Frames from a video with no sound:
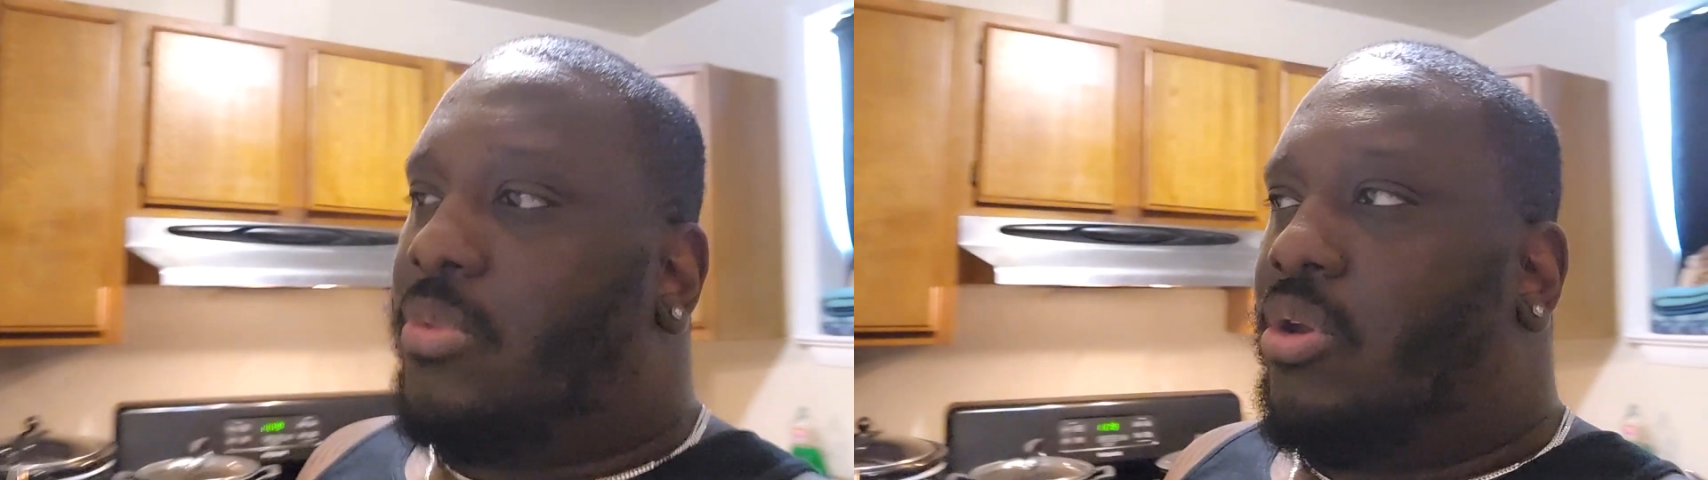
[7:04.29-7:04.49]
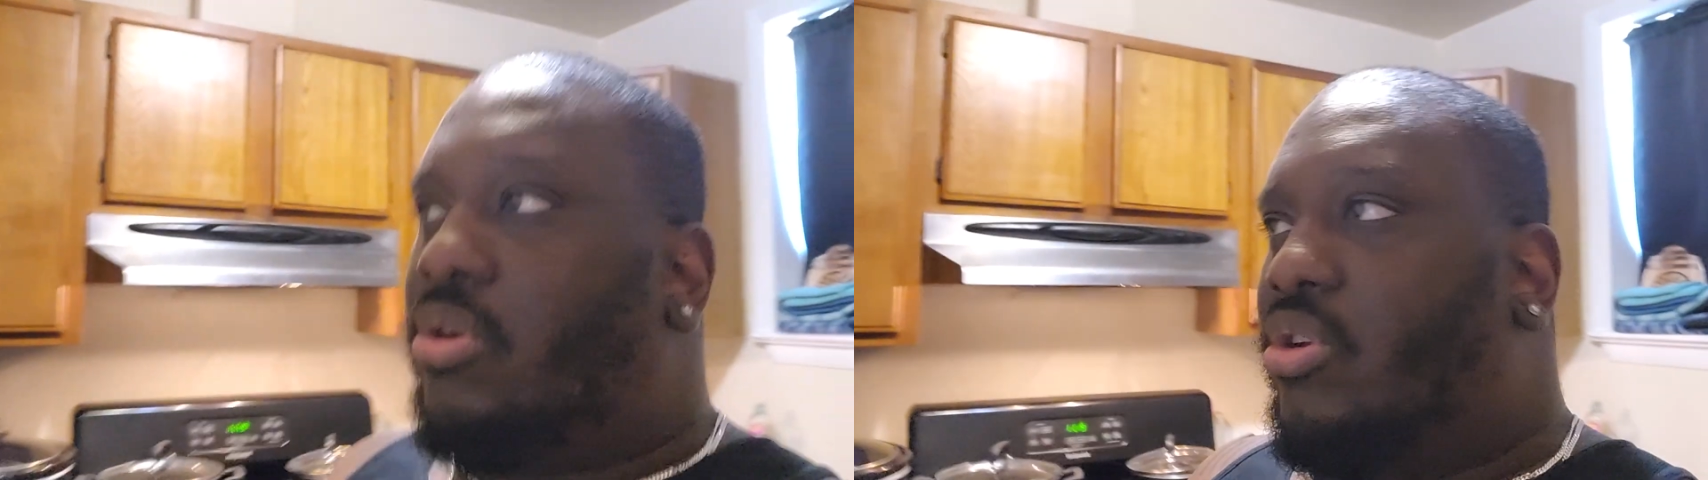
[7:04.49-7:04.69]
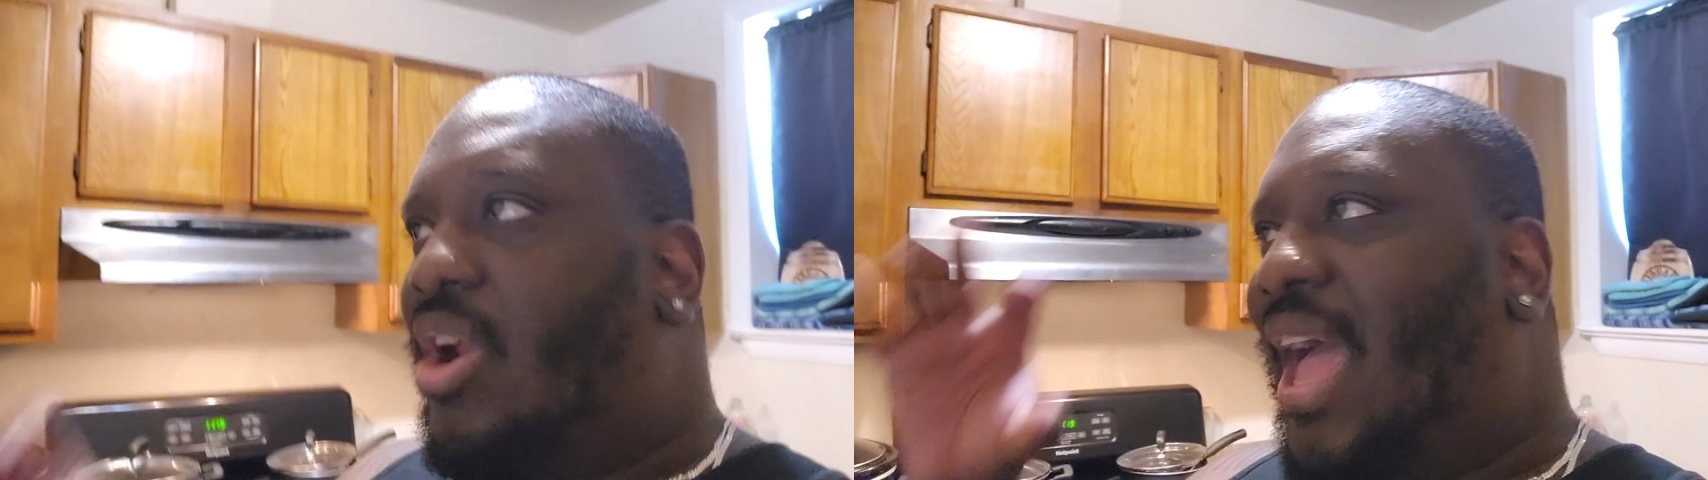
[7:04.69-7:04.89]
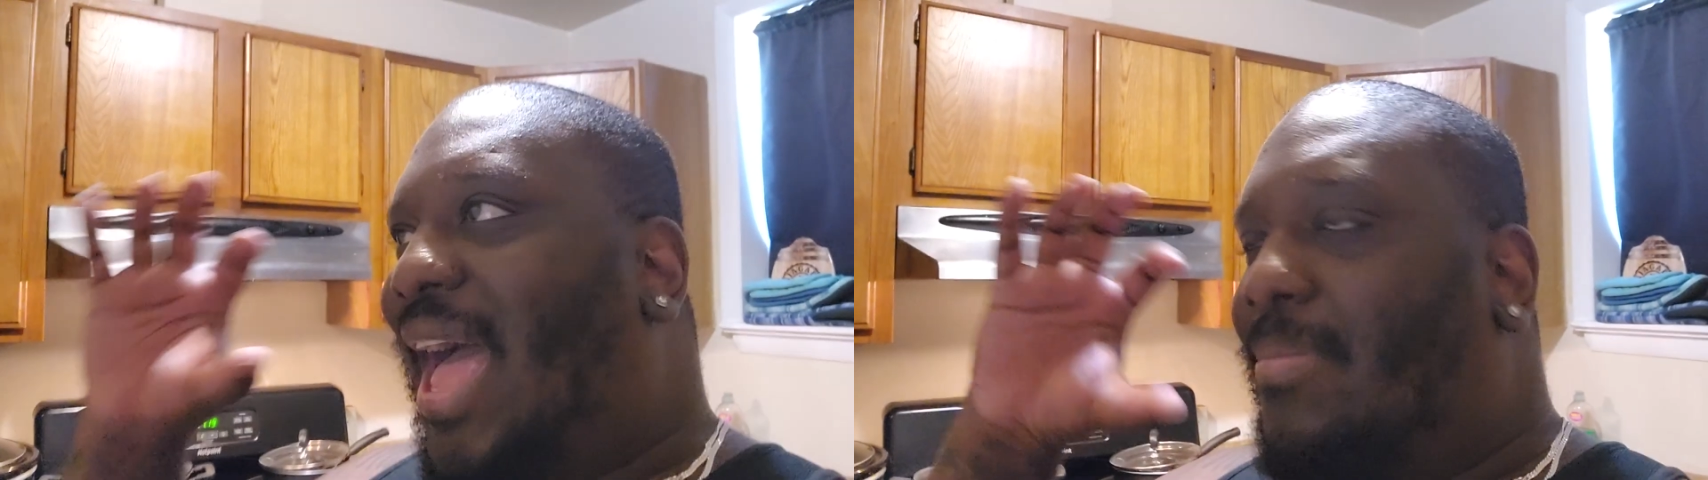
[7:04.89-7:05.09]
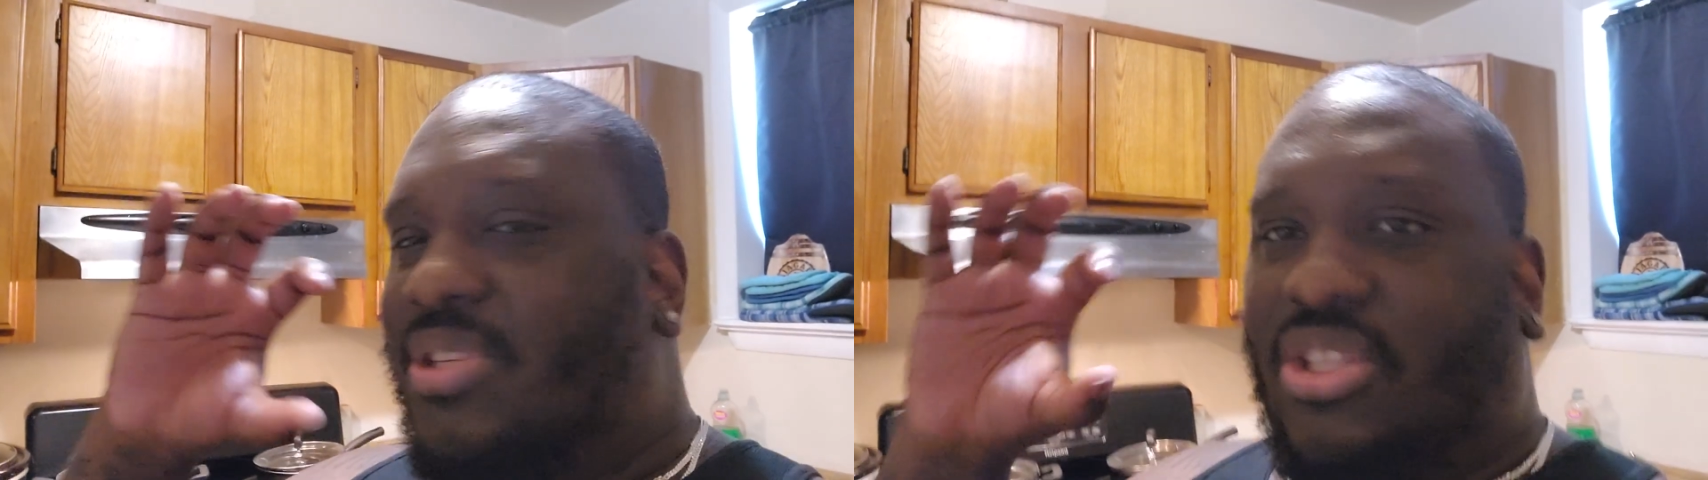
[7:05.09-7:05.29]
your, your
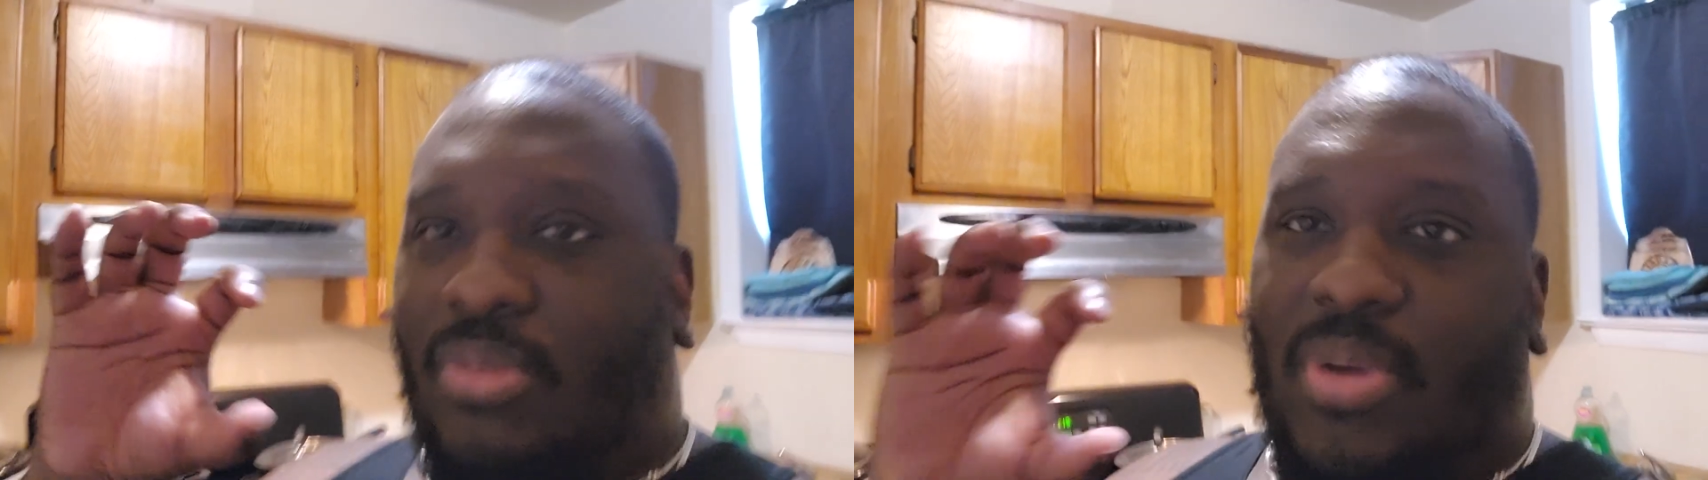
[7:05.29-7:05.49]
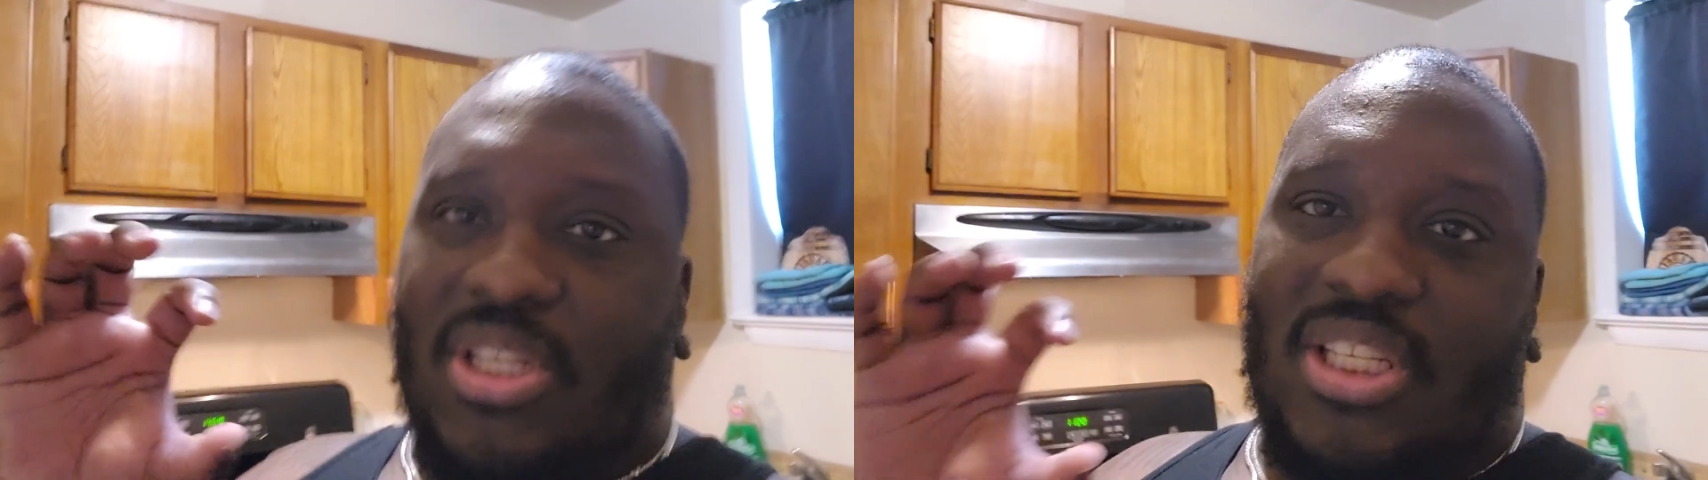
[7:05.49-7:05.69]
options are much